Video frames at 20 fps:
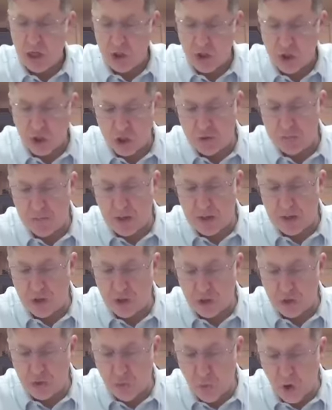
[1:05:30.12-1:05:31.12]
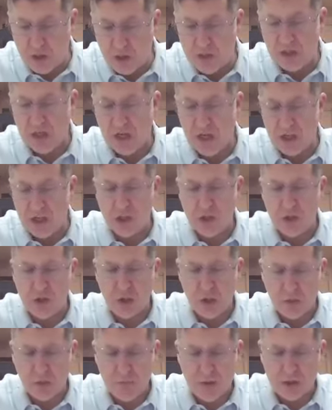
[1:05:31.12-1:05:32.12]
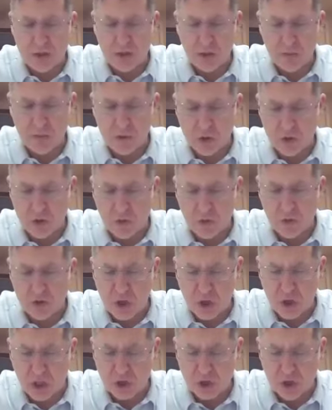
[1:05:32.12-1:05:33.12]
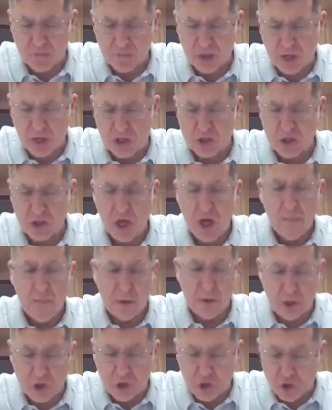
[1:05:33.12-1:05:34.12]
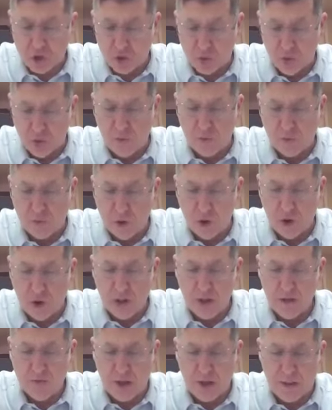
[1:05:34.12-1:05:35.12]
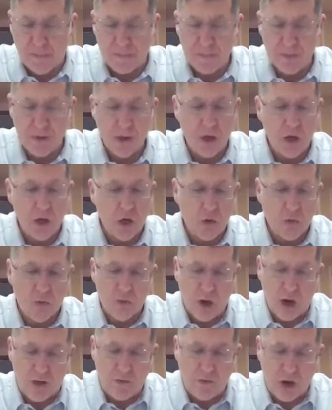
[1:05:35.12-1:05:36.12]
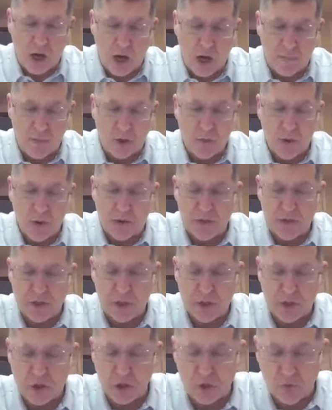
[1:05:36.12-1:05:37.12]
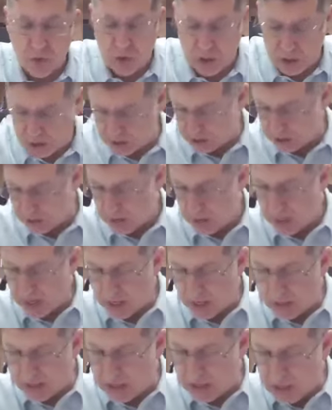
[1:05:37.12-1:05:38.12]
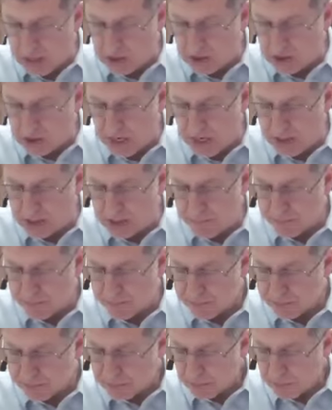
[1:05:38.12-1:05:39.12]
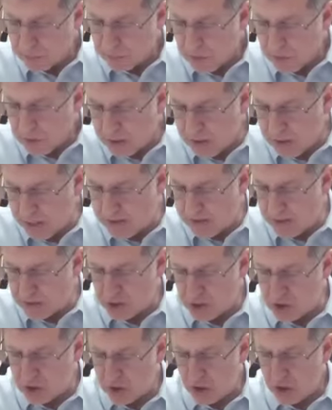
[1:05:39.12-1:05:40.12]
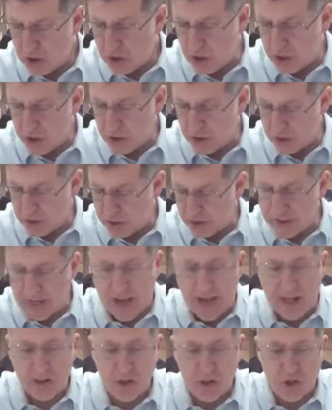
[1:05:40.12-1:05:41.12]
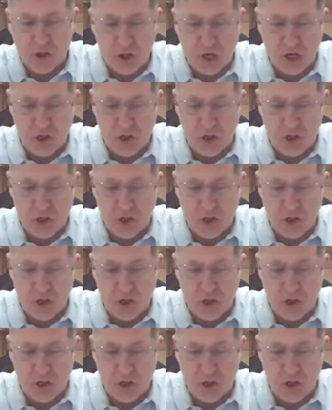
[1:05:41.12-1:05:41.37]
He just mentioned one case. He didn't mention the Mitzoros Asham case, but it's true for all of them. Rava disagrees, and he says, again, this is the Dalit